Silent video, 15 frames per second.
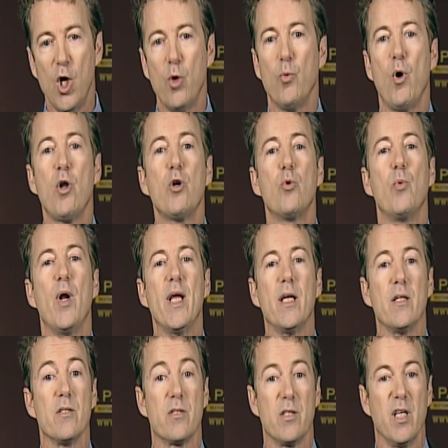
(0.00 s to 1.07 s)
Ronald
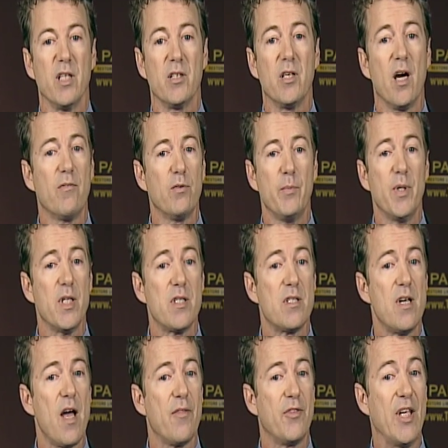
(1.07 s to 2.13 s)
Reagan said, "Government is
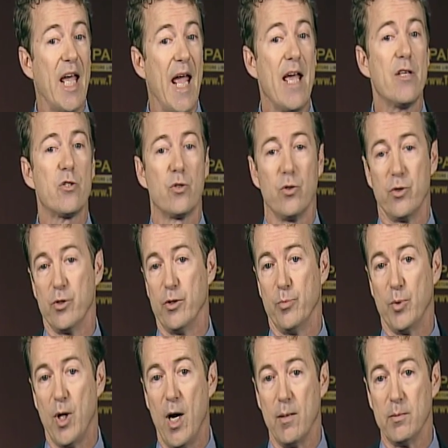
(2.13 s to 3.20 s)
not the answer to the
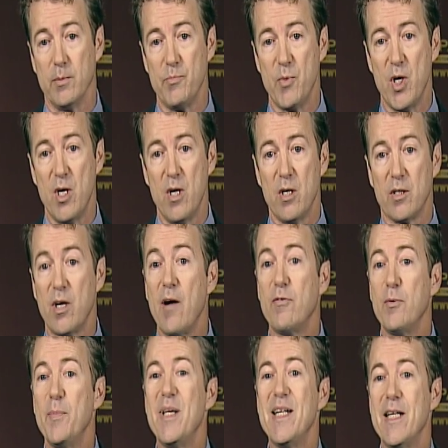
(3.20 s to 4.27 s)
problem.
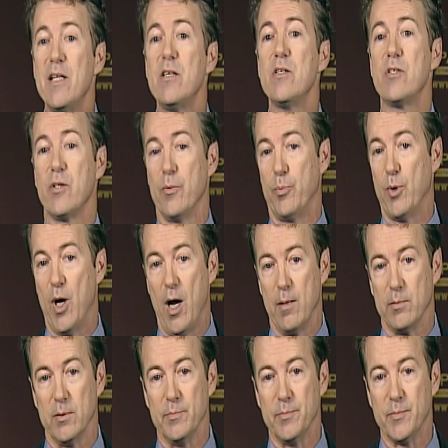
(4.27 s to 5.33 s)
Government is the
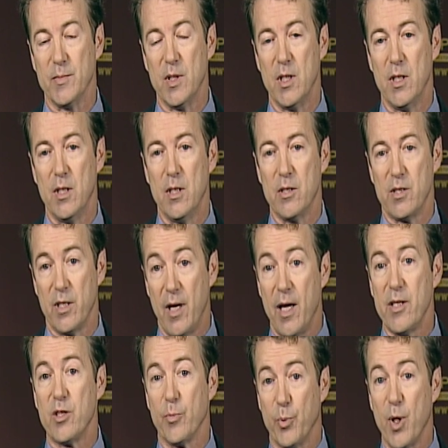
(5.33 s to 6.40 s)
problem."
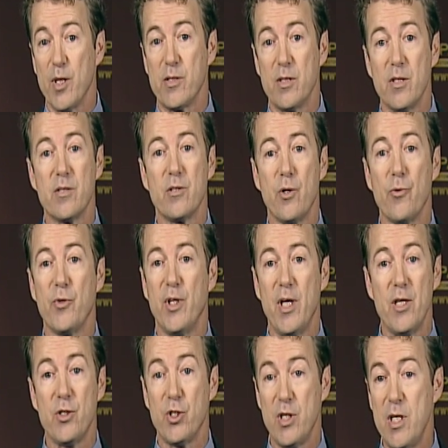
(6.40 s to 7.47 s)
Tonight, the president told the
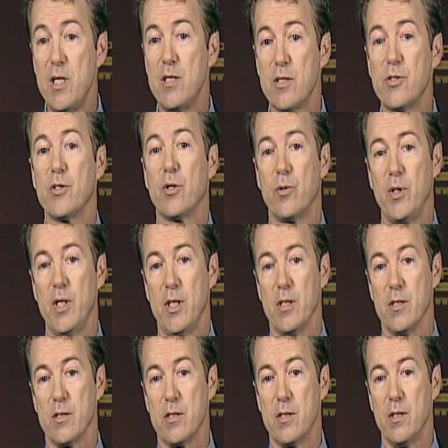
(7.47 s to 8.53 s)
nation he
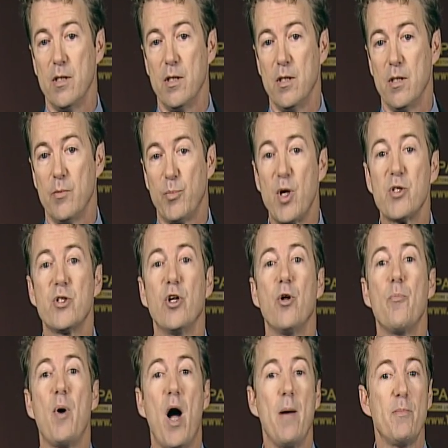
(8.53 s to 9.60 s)
disagrees. President
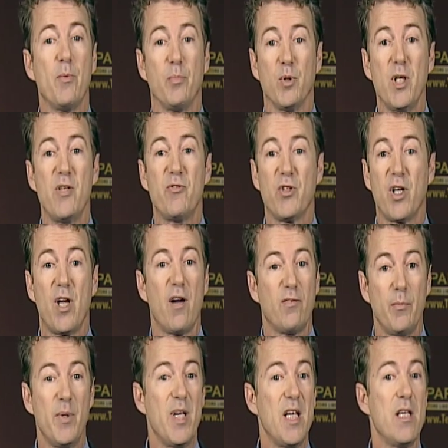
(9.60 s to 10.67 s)
Obama believes the
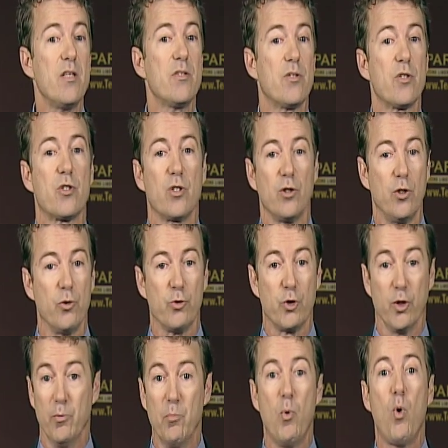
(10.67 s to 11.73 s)
government is the
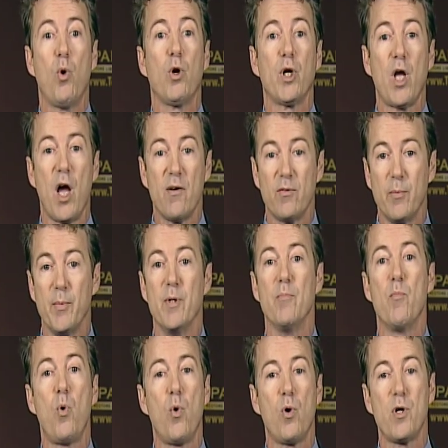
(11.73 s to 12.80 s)
solution. More government,
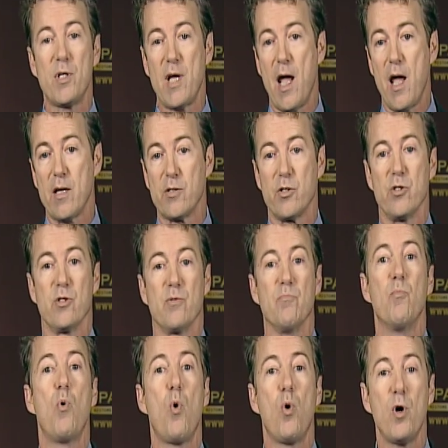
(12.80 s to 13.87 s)
more taxes,
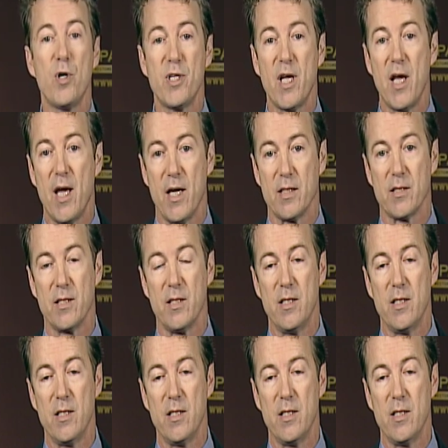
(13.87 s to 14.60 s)
more debt.